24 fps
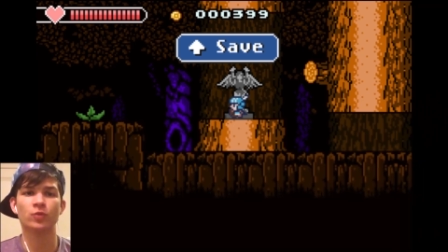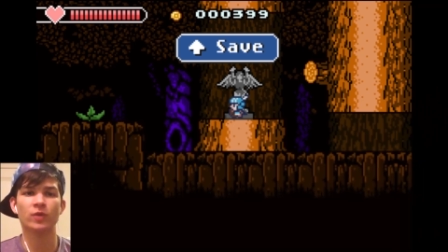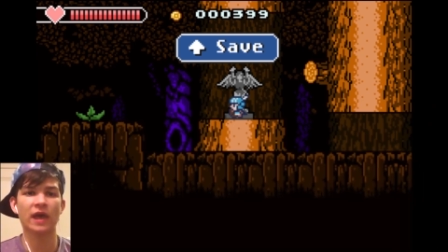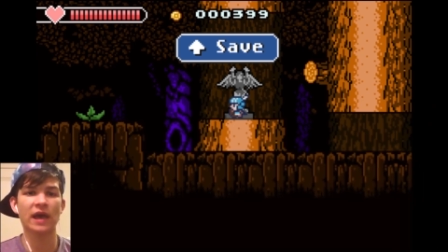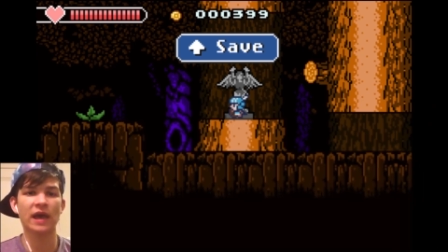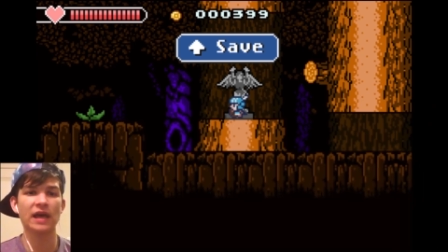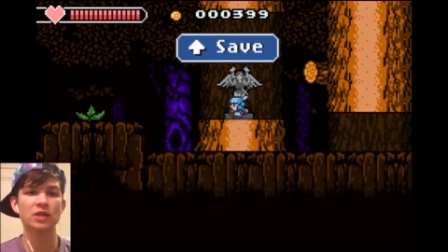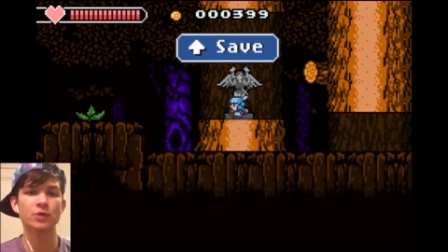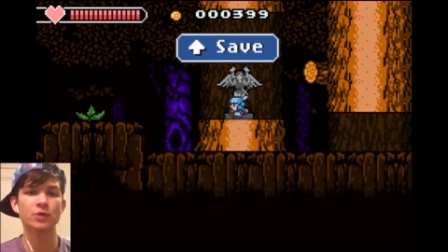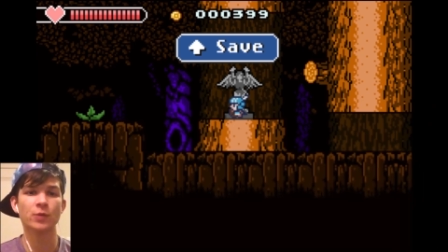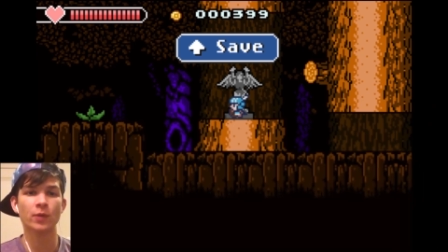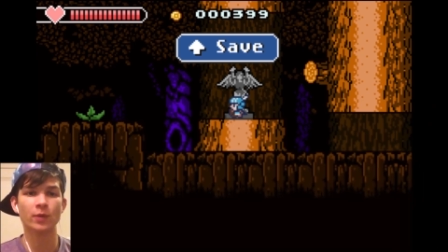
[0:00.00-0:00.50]

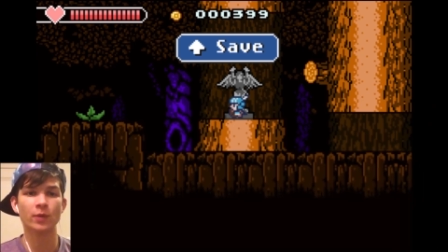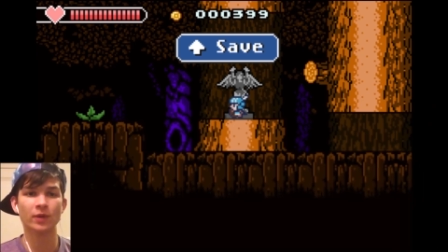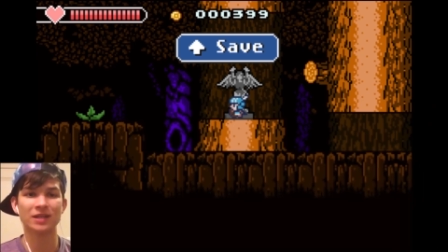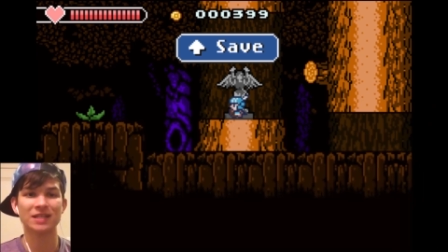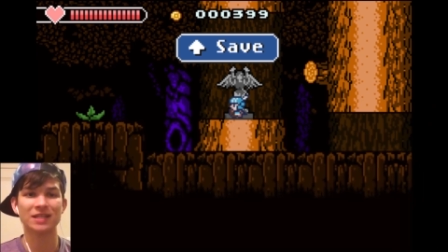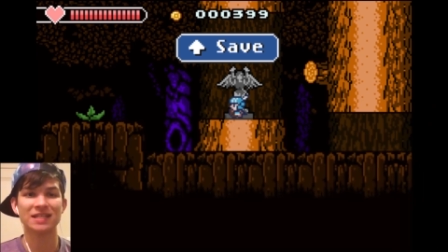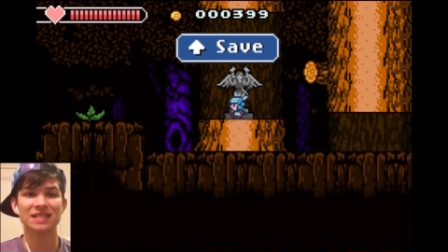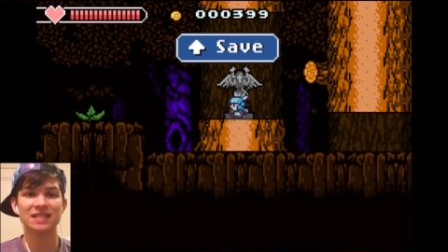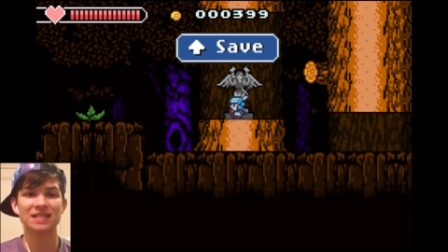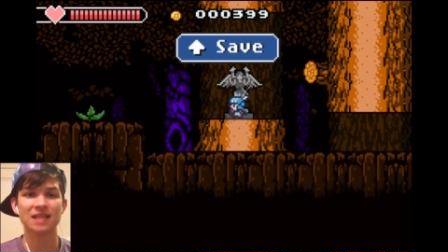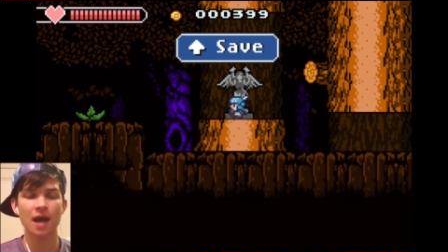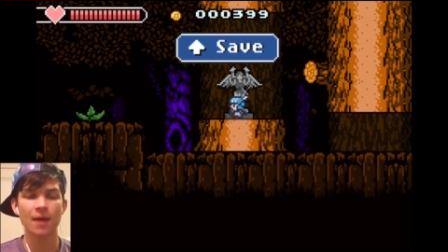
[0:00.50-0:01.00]
that is where we're going
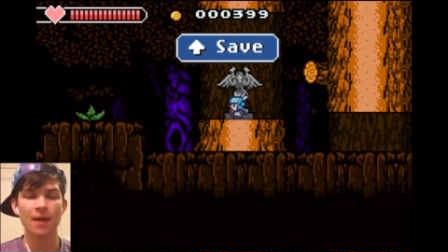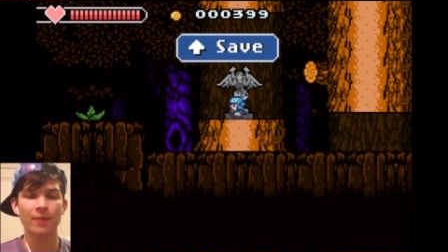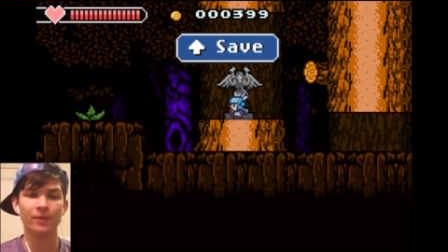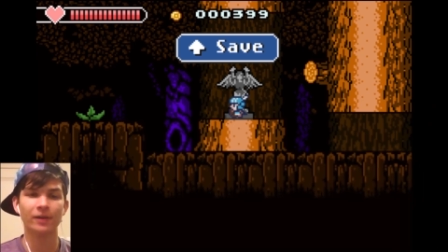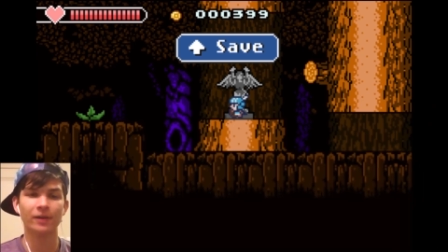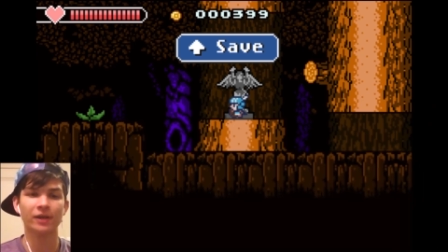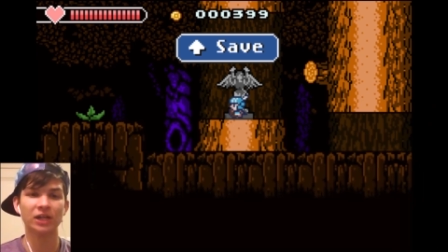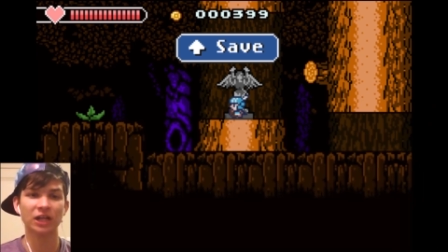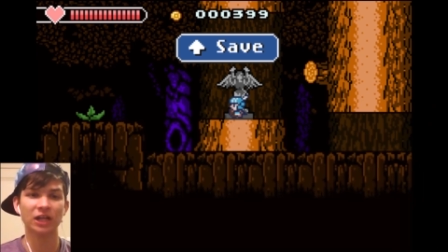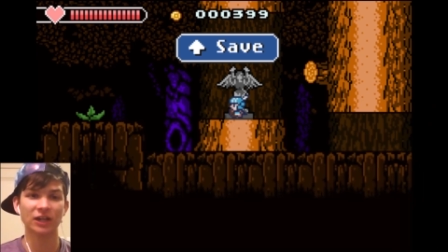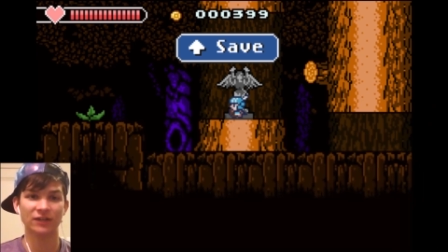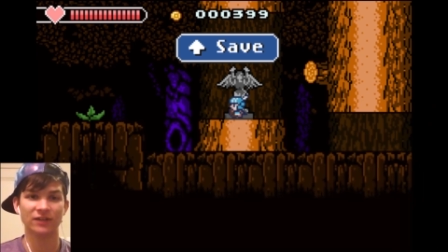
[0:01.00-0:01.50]
to stop
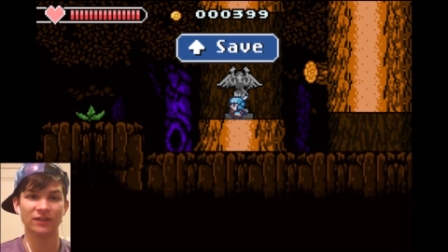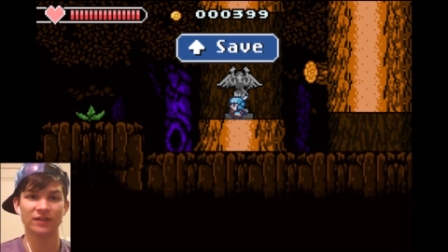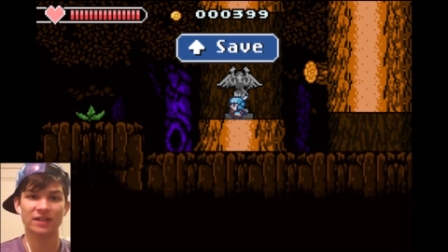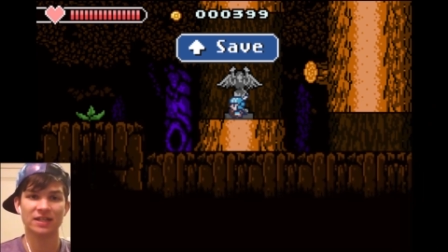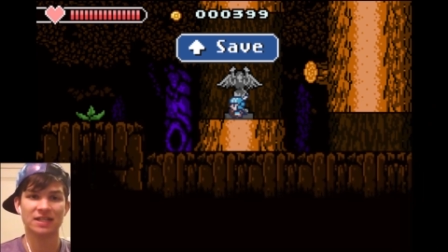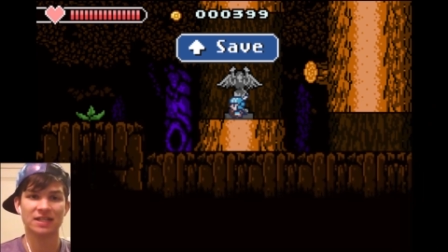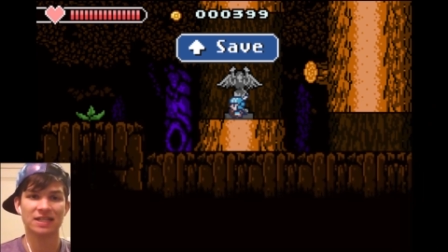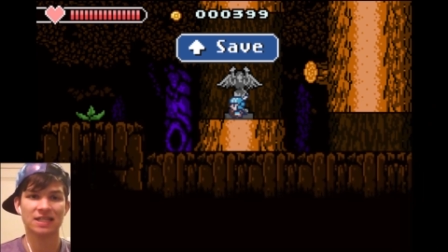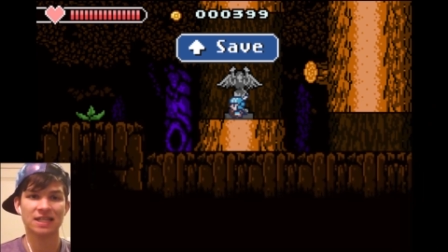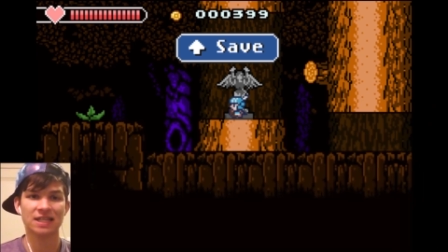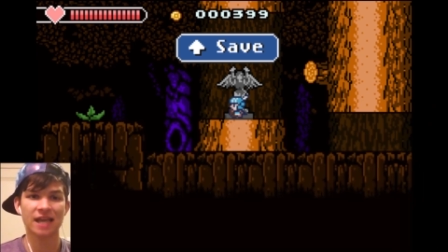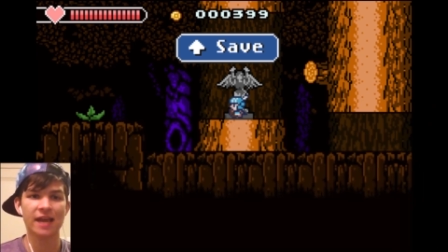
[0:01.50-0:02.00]
right here after
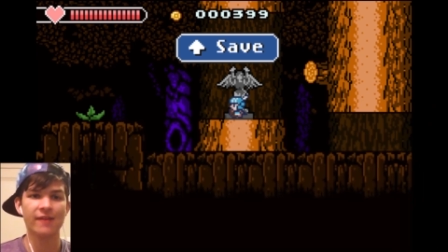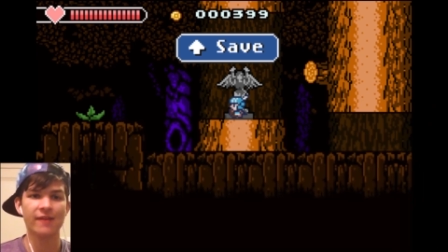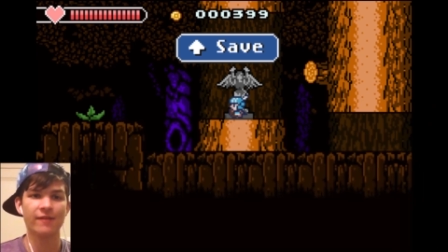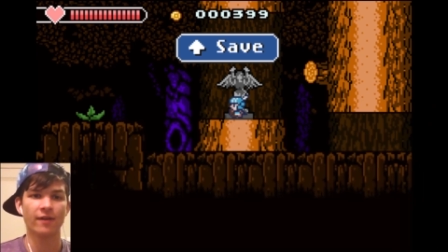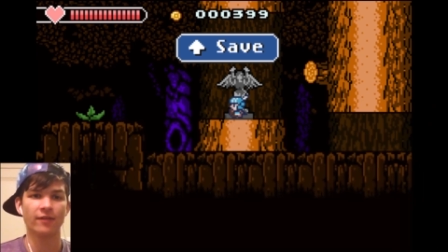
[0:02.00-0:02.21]
this save,